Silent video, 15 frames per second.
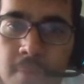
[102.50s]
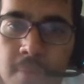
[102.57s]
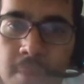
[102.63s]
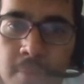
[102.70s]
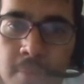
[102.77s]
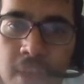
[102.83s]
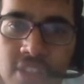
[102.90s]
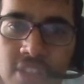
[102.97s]

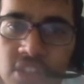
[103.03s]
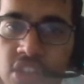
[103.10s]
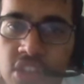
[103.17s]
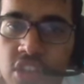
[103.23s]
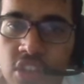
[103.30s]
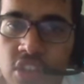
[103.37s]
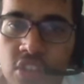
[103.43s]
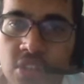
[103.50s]
passes
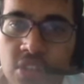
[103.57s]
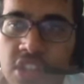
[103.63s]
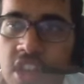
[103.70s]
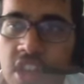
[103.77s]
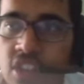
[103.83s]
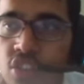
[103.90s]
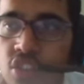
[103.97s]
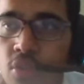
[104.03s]
it to
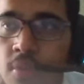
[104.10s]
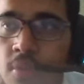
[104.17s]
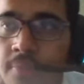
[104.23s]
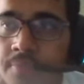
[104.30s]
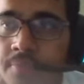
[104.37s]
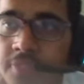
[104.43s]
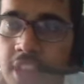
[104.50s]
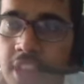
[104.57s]
Stanciu,
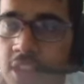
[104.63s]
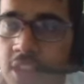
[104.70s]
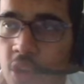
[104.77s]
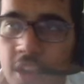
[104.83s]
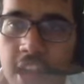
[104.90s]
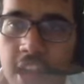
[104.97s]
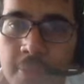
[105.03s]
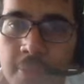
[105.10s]
and their
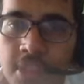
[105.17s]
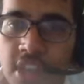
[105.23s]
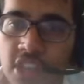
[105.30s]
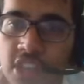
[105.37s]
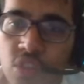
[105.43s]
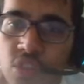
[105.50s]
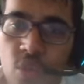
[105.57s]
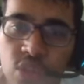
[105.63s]
captain. He
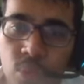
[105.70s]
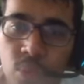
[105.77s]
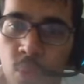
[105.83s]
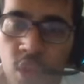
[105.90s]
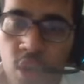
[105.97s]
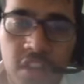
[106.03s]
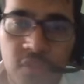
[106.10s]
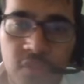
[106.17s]
scores a
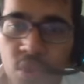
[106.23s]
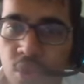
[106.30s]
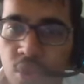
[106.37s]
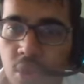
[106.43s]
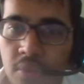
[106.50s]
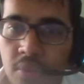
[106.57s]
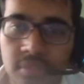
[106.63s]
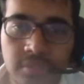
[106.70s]
wonderful
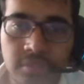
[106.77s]
goal.